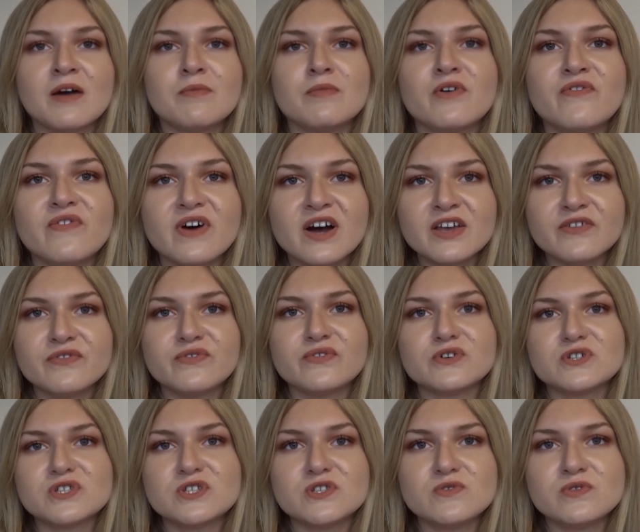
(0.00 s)
a
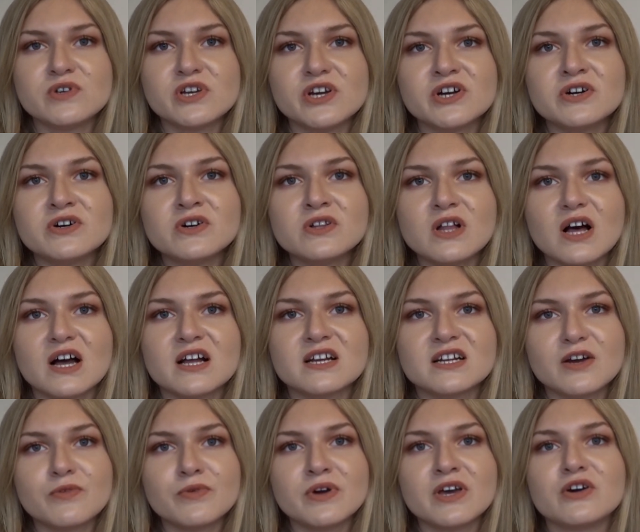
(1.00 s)
5'2" girl, and
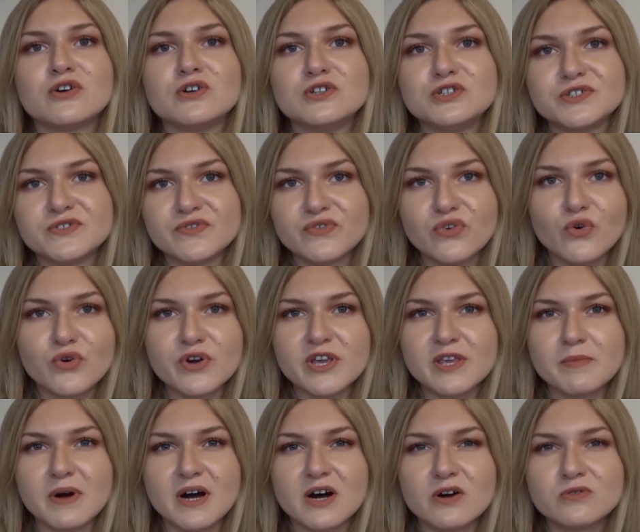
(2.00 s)
I weigh
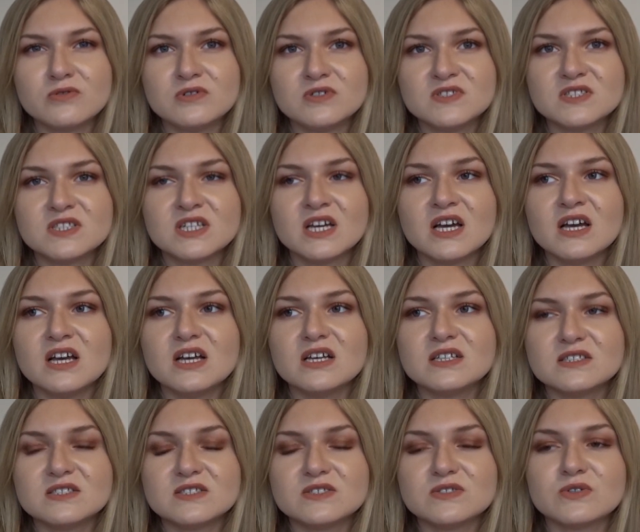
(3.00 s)
140 pounds,
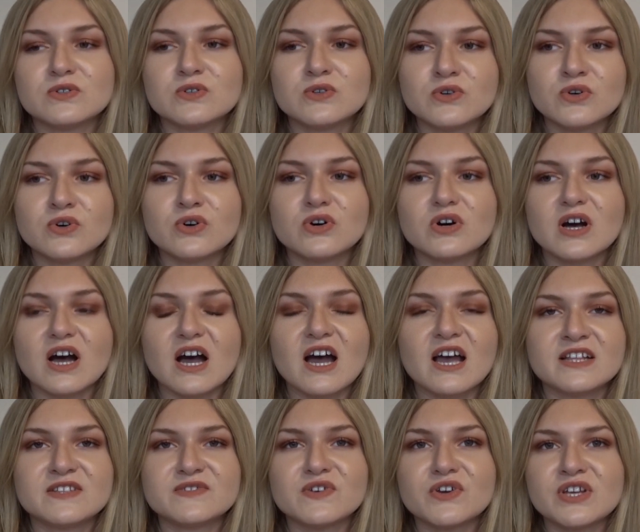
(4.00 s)
so
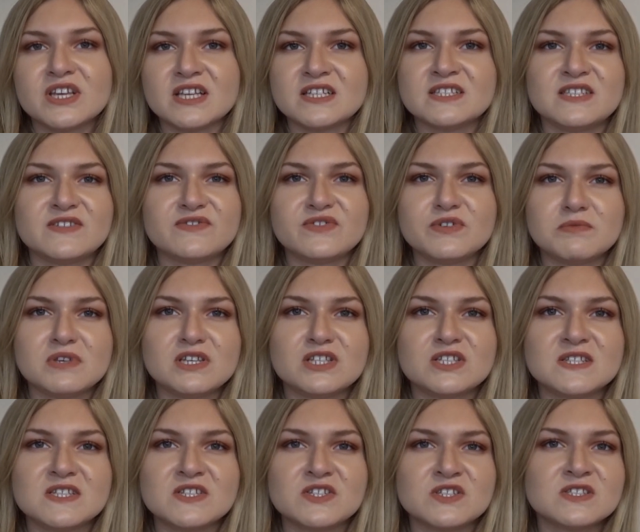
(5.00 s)
it's very easy for me
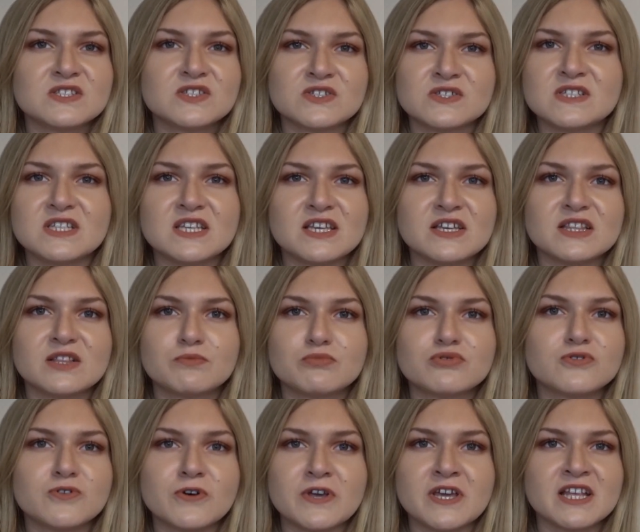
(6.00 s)
to just eat the
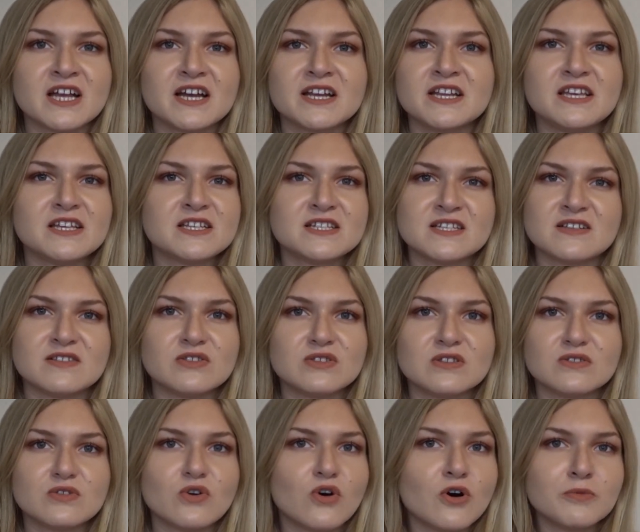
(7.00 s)
protein I need in
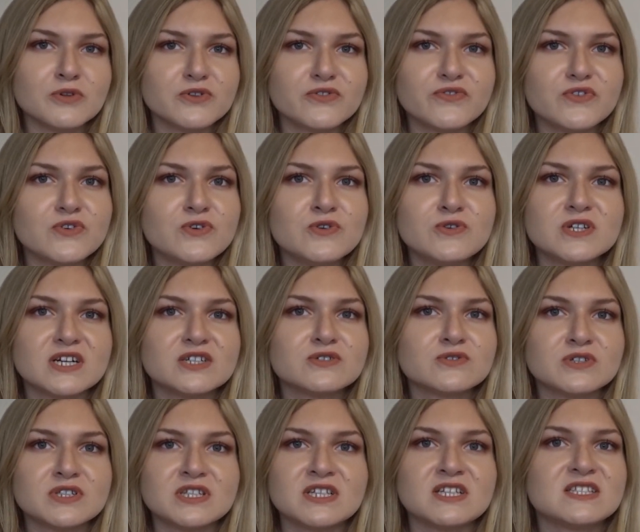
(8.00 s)
normal food. I
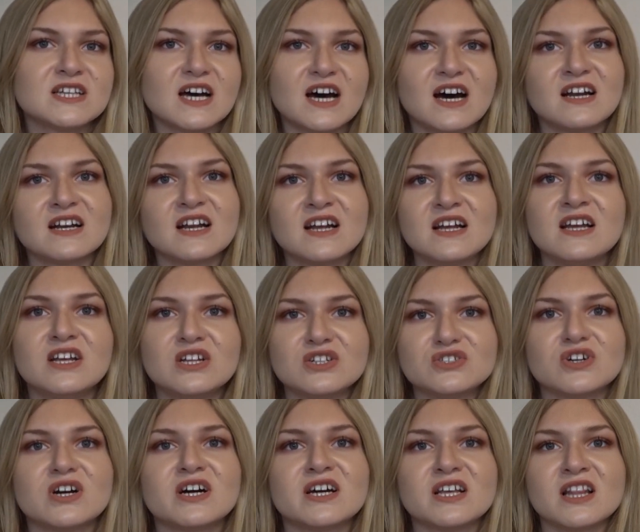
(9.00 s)
don't need to
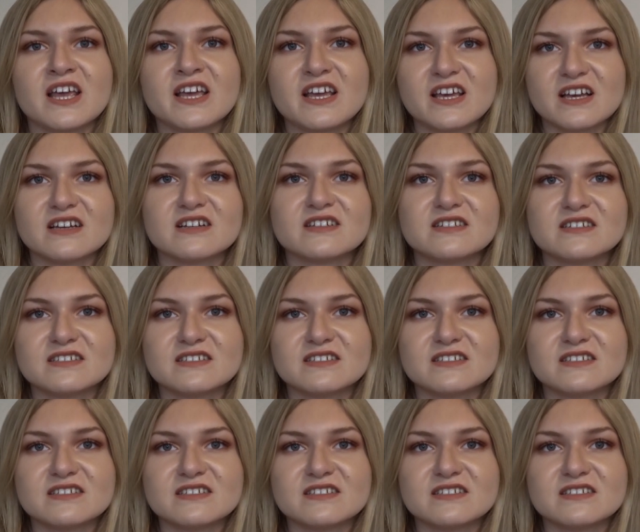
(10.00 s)
try like